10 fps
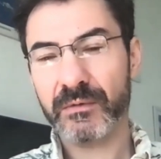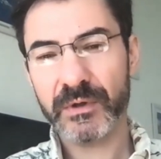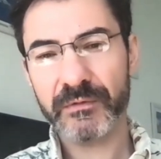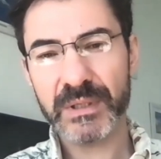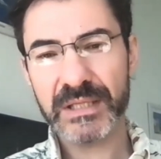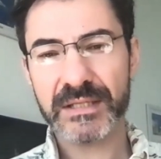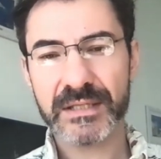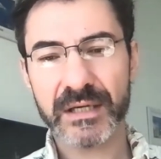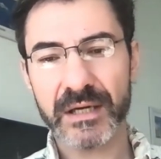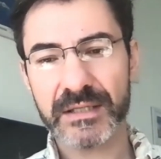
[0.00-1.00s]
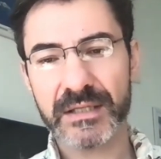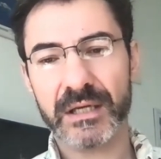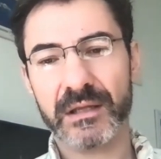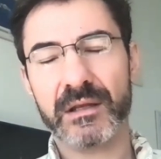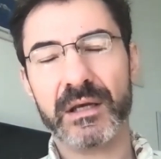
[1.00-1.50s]
We've been
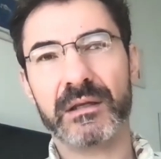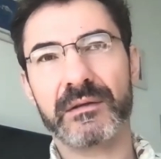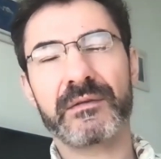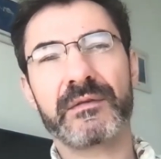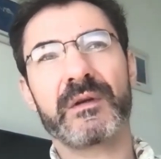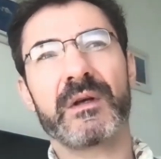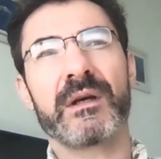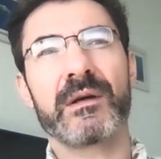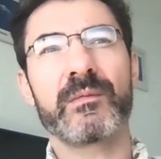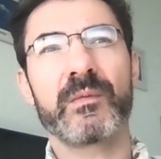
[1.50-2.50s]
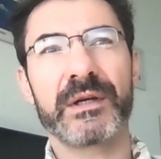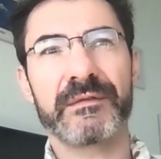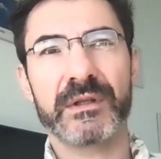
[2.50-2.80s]
discussing that one of